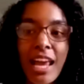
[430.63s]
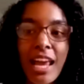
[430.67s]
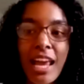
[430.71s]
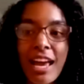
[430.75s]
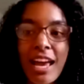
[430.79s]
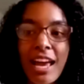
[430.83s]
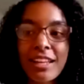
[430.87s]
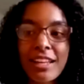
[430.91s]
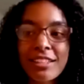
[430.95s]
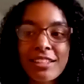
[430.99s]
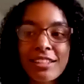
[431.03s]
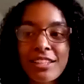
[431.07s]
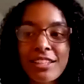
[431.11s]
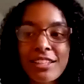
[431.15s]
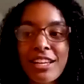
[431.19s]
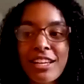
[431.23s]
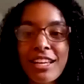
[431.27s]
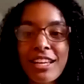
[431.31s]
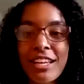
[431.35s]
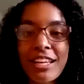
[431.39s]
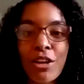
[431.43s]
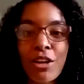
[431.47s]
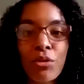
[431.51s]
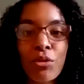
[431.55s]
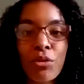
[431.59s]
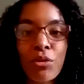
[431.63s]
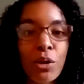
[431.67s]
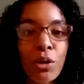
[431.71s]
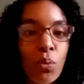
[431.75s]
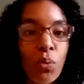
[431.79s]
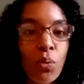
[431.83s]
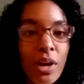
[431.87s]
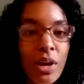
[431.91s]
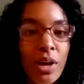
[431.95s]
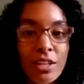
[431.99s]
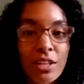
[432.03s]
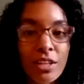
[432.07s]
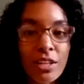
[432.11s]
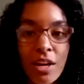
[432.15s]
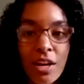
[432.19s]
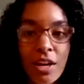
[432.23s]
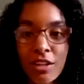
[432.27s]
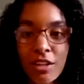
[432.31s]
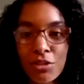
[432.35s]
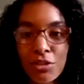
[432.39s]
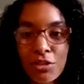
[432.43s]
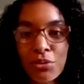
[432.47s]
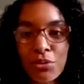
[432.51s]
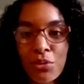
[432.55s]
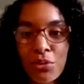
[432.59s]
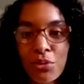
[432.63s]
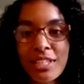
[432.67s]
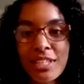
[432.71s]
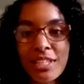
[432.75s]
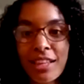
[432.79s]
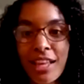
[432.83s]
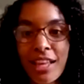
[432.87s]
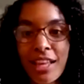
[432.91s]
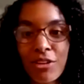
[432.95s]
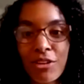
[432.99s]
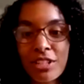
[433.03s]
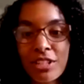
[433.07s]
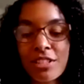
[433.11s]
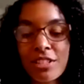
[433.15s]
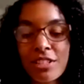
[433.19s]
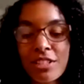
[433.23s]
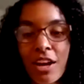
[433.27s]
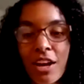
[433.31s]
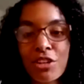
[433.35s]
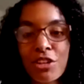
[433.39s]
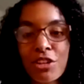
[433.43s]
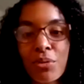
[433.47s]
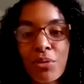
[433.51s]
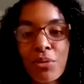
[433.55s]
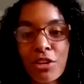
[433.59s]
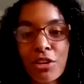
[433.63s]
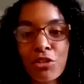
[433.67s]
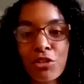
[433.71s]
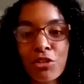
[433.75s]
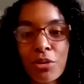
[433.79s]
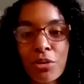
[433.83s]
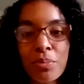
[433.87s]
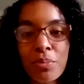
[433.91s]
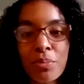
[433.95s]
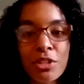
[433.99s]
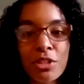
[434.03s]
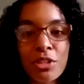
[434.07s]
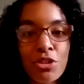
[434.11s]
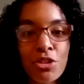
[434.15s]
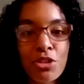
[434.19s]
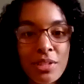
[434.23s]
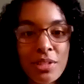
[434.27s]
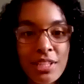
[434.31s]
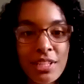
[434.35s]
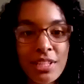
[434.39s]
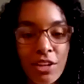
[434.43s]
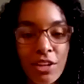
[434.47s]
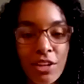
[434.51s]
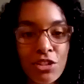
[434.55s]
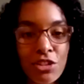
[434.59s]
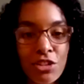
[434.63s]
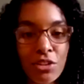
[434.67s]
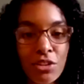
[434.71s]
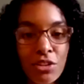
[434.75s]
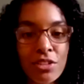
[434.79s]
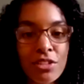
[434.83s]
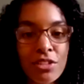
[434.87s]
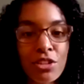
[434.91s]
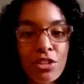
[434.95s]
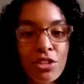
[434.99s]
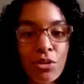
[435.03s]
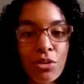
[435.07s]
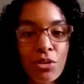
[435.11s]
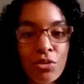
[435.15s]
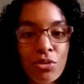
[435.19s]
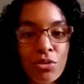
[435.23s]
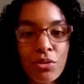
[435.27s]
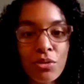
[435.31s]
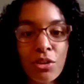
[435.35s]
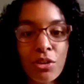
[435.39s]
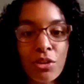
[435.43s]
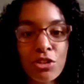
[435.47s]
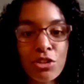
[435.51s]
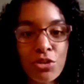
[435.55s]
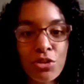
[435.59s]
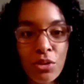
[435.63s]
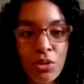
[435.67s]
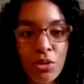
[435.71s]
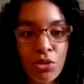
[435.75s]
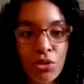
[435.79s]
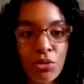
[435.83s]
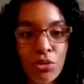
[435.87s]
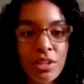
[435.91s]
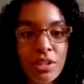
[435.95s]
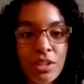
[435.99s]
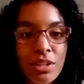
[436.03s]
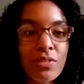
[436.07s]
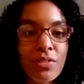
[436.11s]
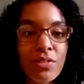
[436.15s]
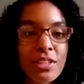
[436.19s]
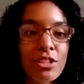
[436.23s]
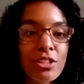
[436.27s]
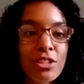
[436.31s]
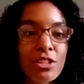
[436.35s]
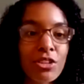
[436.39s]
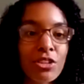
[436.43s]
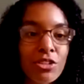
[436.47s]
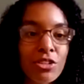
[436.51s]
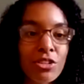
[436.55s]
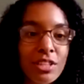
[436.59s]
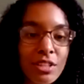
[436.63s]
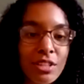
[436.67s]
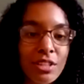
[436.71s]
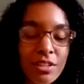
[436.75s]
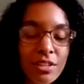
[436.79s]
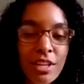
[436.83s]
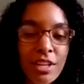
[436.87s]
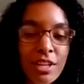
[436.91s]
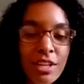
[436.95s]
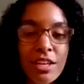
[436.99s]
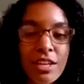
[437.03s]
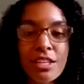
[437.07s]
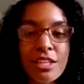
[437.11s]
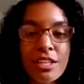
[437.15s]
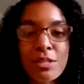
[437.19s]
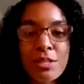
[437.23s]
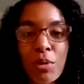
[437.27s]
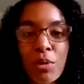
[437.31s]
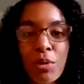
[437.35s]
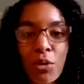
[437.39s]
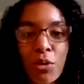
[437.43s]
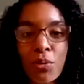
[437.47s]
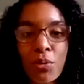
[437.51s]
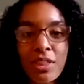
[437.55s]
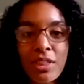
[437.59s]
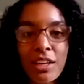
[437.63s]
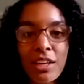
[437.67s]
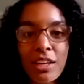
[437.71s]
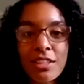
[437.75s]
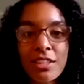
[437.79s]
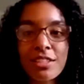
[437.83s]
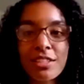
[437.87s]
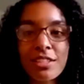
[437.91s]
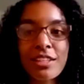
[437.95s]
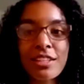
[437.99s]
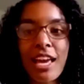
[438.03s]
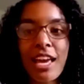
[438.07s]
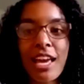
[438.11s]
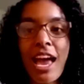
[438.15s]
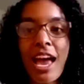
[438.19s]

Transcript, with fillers: And only one nun was allowed to talk to our group. She was the extern, so you know she greeted visitors and spoke with us.